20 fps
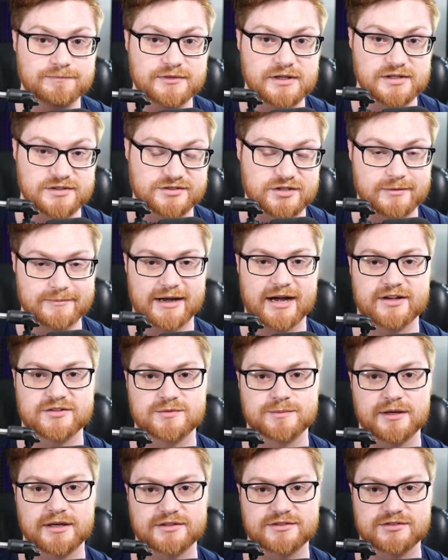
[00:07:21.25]
in some
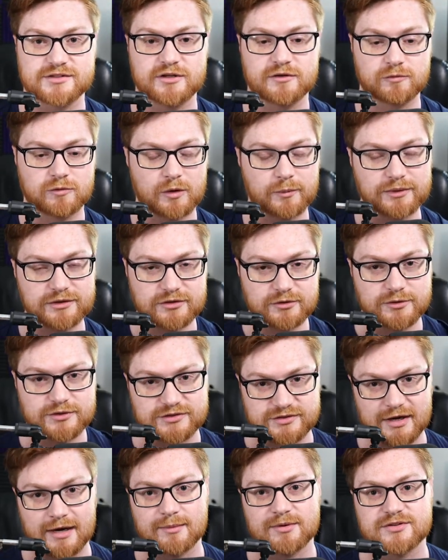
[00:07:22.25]
aspects of what we do in
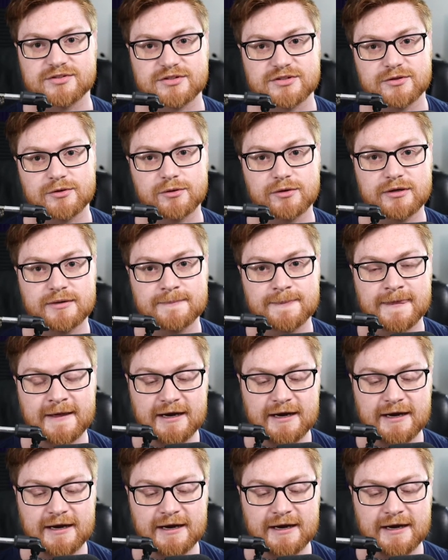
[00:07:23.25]
cybersecurity.